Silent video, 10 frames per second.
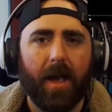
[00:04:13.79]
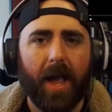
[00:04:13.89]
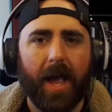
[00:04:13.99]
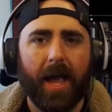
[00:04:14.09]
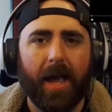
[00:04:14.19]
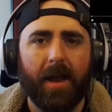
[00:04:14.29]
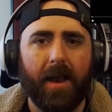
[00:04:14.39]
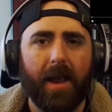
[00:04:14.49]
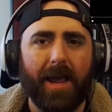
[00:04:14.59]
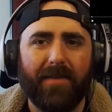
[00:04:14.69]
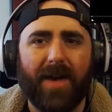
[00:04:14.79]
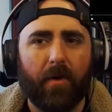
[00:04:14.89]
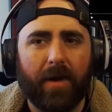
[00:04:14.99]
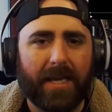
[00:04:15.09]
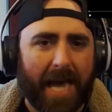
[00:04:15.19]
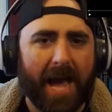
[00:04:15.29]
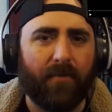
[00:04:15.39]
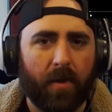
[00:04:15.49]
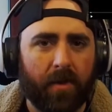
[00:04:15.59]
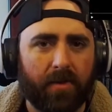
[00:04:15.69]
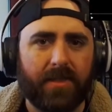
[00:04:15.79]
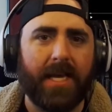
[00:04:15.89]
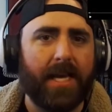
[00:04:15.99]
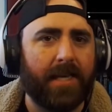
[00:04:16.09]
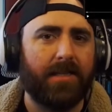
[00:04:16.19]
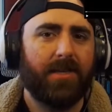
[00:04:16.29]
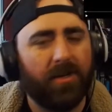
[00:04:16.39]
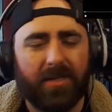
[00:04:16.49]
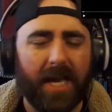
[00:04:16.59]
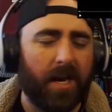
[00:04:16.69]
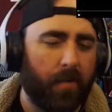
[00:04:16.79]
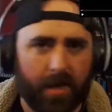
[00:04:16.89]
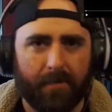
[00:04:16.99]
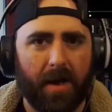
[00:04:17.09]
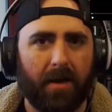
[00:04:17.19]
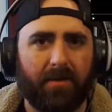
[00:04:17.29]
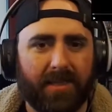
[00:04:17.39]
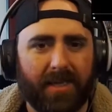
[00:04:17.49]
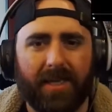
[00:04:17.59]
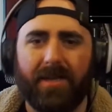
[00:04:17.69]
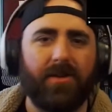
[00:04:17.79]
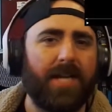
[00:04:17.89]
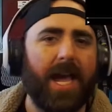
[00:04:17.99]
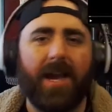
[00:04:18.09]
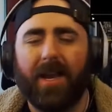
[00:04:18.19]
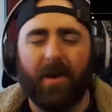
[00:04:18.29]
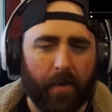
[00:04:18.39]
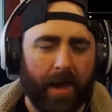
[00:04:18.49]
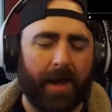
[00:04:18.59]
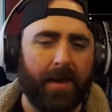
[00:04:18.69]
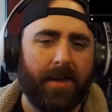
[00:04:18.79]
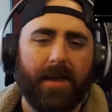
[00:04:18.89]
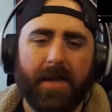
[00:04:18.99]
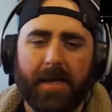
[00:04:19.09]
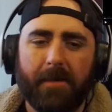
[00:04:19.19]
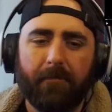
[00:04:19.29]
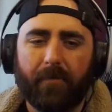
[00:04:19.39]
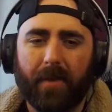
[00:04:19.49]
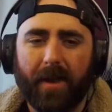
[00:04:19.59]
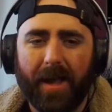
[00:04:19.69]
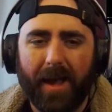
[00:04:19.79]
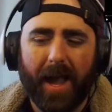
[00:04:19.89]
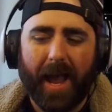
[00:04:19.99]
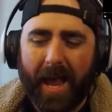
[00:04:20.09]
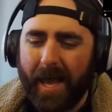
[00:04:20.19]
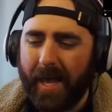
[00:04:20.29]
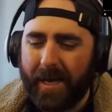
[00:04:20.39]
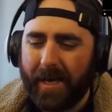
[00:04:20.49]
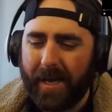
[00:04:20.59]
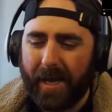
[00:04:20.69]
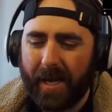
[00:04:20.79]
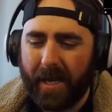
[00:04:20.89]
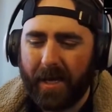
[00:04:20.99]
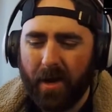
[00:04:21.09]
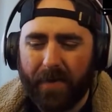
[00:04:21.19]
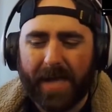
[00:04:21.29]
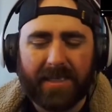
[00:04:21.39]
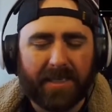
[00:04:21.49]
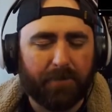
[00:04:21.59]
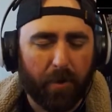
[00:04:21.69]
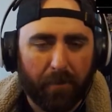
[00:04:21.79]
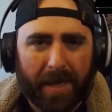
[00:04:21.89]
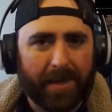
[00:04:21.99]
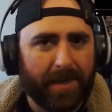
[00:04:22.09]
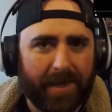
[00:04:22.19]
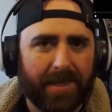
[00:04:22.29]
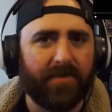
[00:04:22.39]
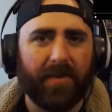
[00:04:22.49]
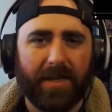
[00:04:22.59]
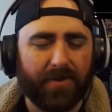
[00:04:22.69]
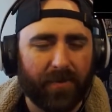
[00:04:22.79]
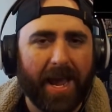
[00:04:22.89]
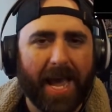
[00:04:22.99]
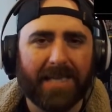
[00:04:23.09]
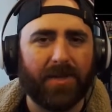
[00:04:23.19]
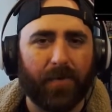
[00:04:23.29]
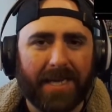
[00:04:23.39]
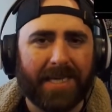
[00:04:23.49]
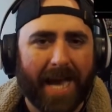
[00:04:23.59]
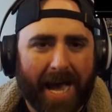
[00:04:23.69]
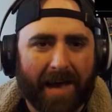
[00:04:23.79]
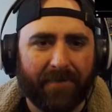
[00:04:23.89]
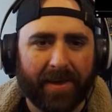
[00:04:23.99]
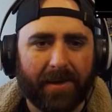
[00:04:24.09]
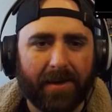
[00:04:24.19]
And if I don't get to have one of those things, you're taking away democracy. You're taking it away. And that's his opinion. He has the right to have it.